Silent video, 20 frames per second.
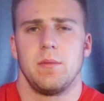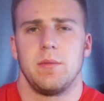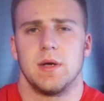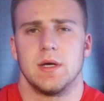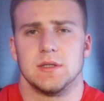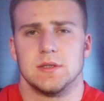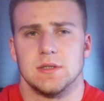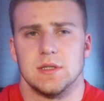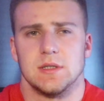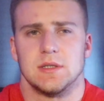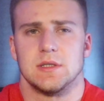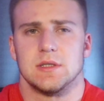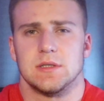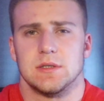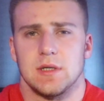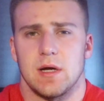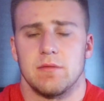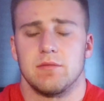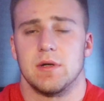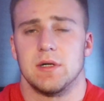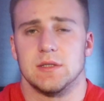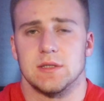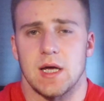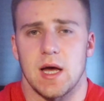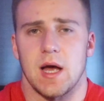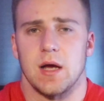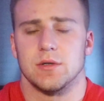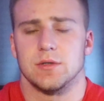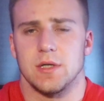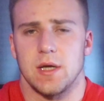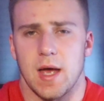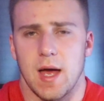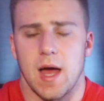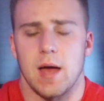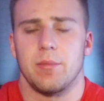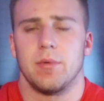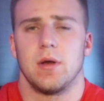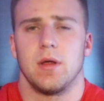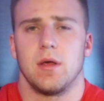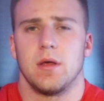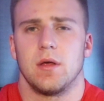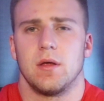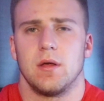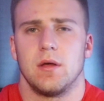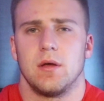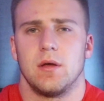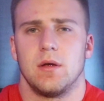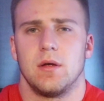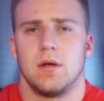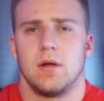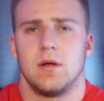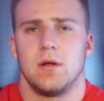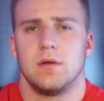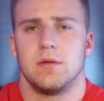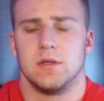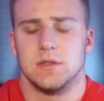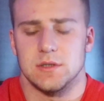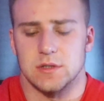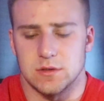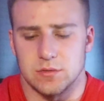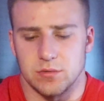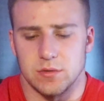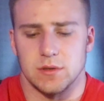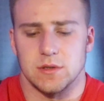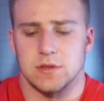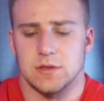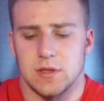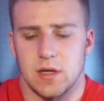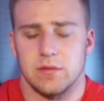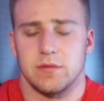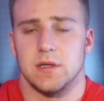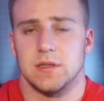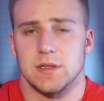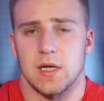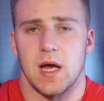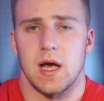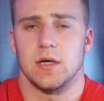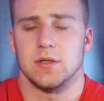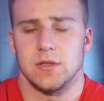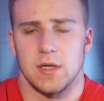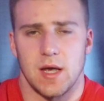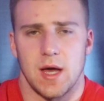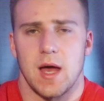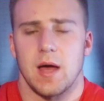Because this is stuff that is actually happening. This is real stuff that's actually